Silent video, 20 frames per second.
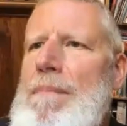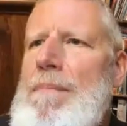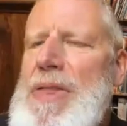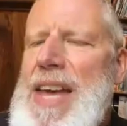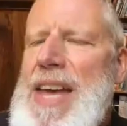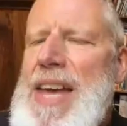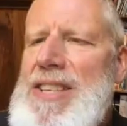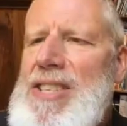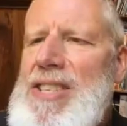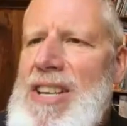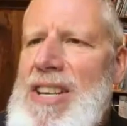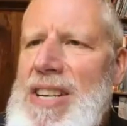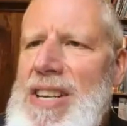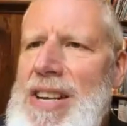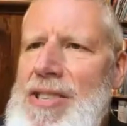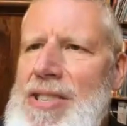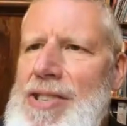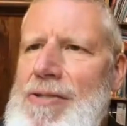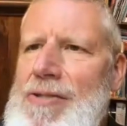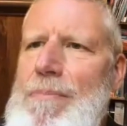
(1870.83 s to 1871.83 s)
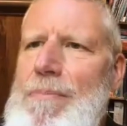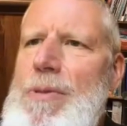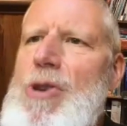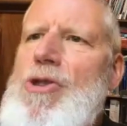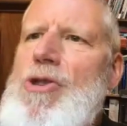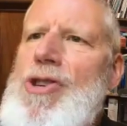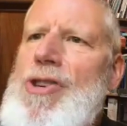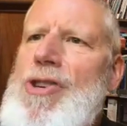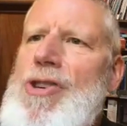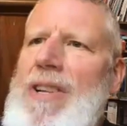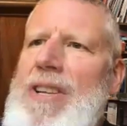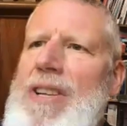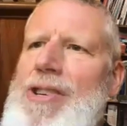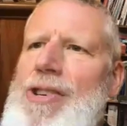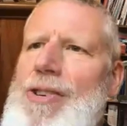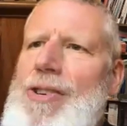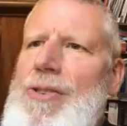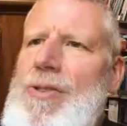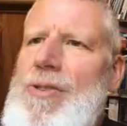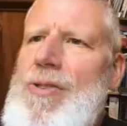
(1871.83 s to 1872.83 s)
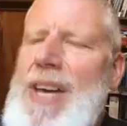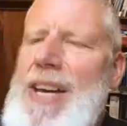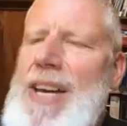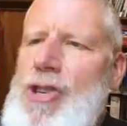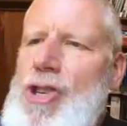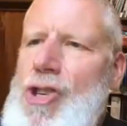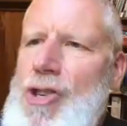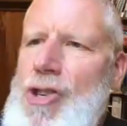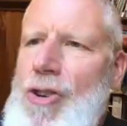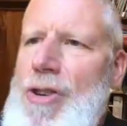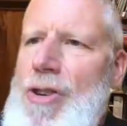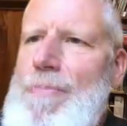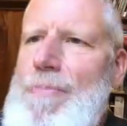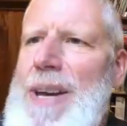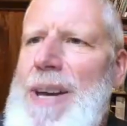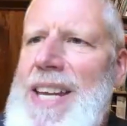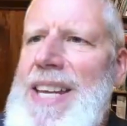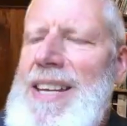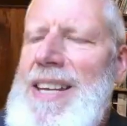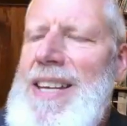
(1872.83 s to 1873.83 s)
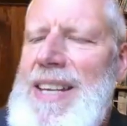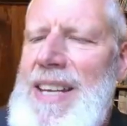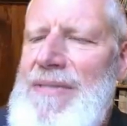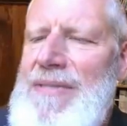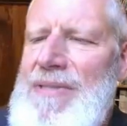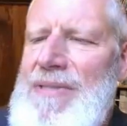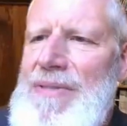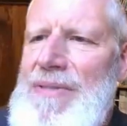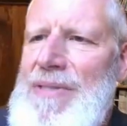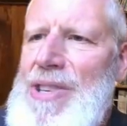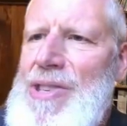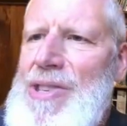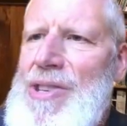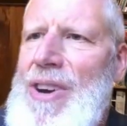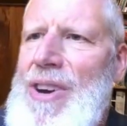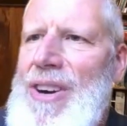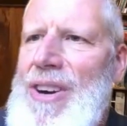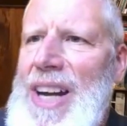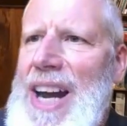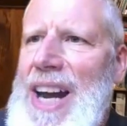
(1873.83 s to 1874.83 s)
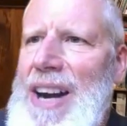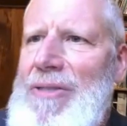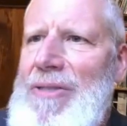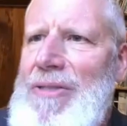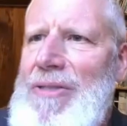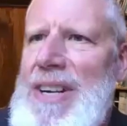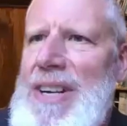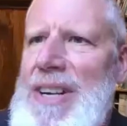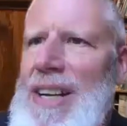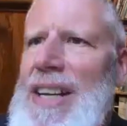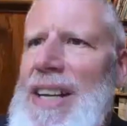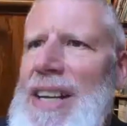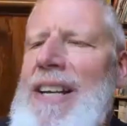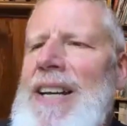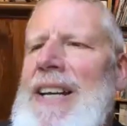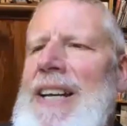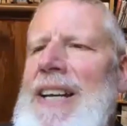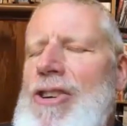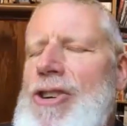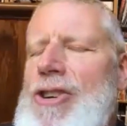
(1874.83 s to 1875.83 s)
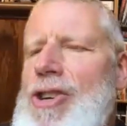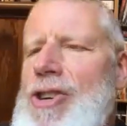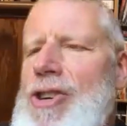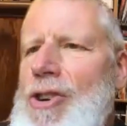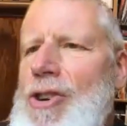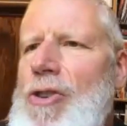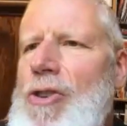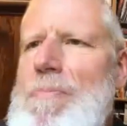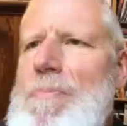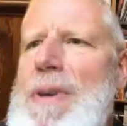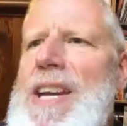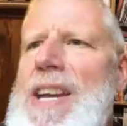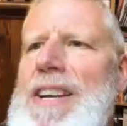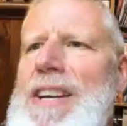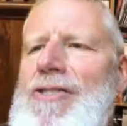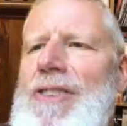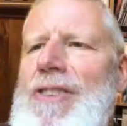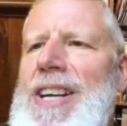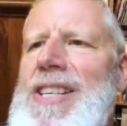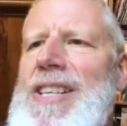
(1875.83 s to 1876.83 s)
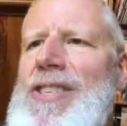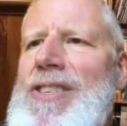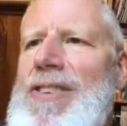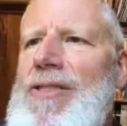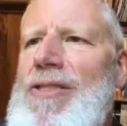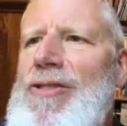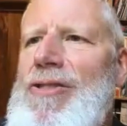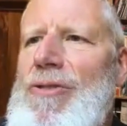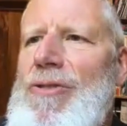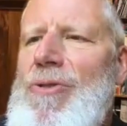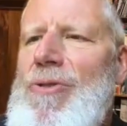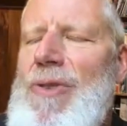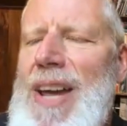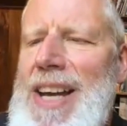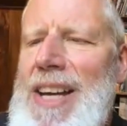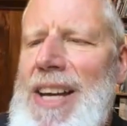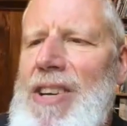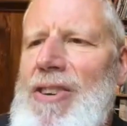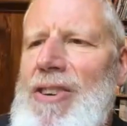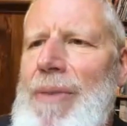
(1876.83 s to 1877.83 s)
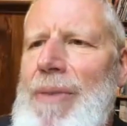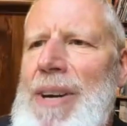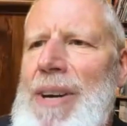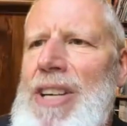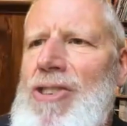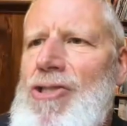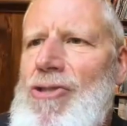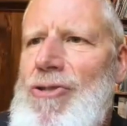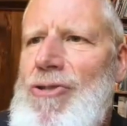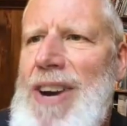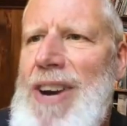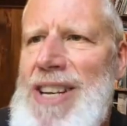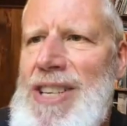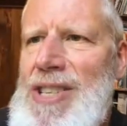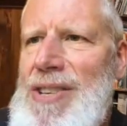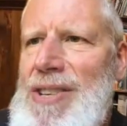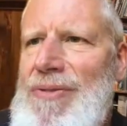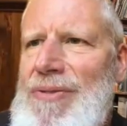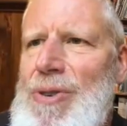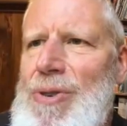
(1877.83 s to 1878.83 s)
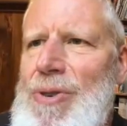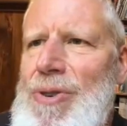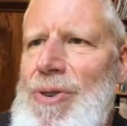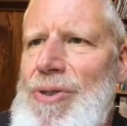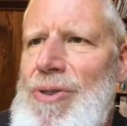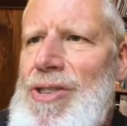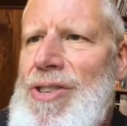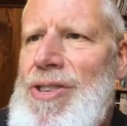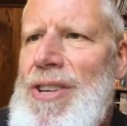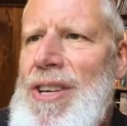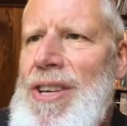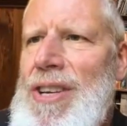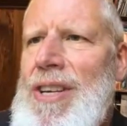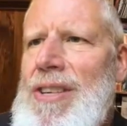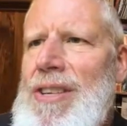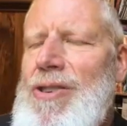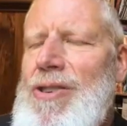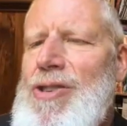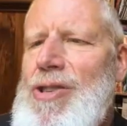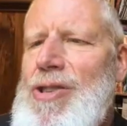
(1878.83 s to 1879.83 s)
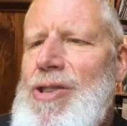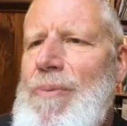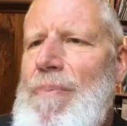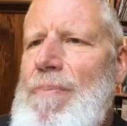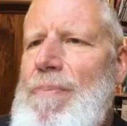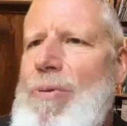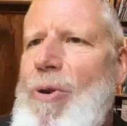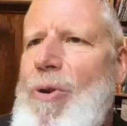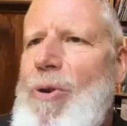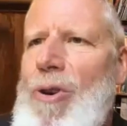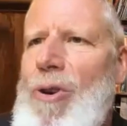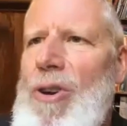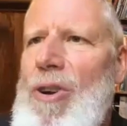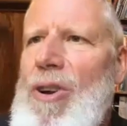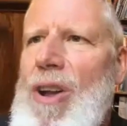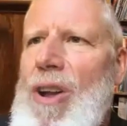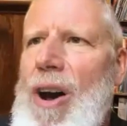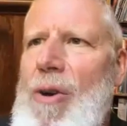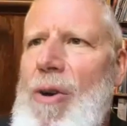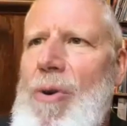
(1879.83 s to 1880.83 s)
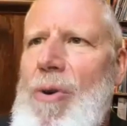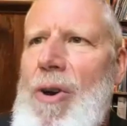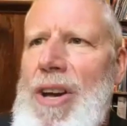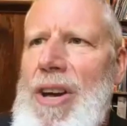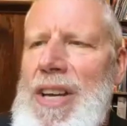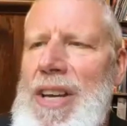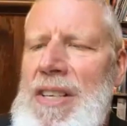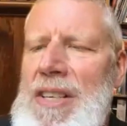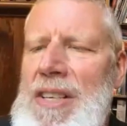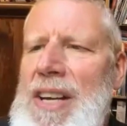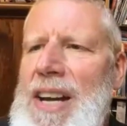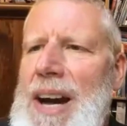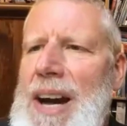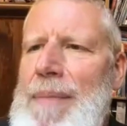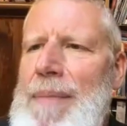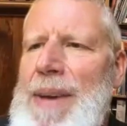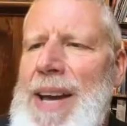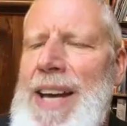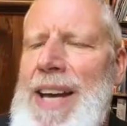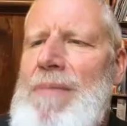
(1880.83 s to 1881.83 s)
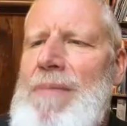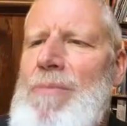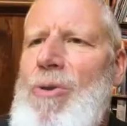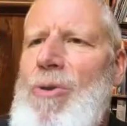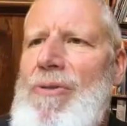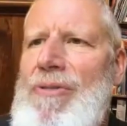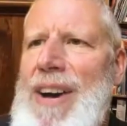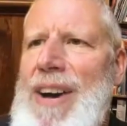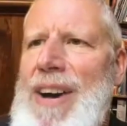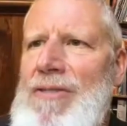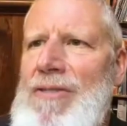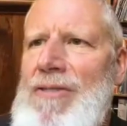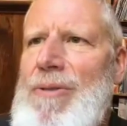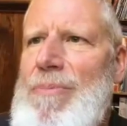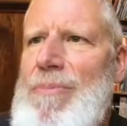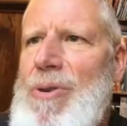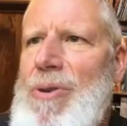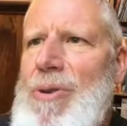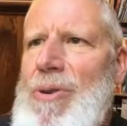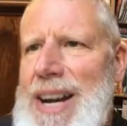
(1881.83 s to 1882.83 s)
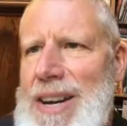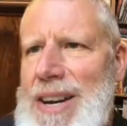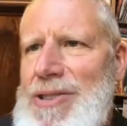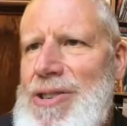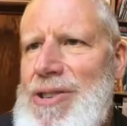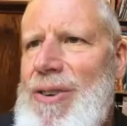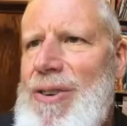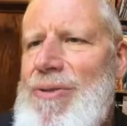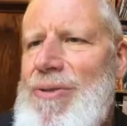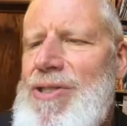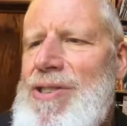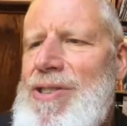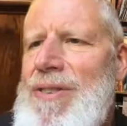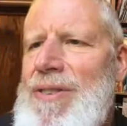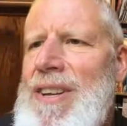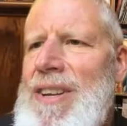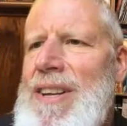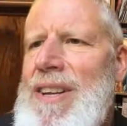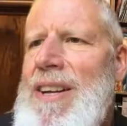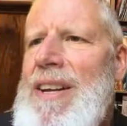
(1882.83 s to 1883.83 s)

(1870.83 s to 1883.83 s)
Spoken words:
But that's a distributional issue that should be, even if it is not currently, should be addressed through economic transfers to support lower income and more vulnerable households.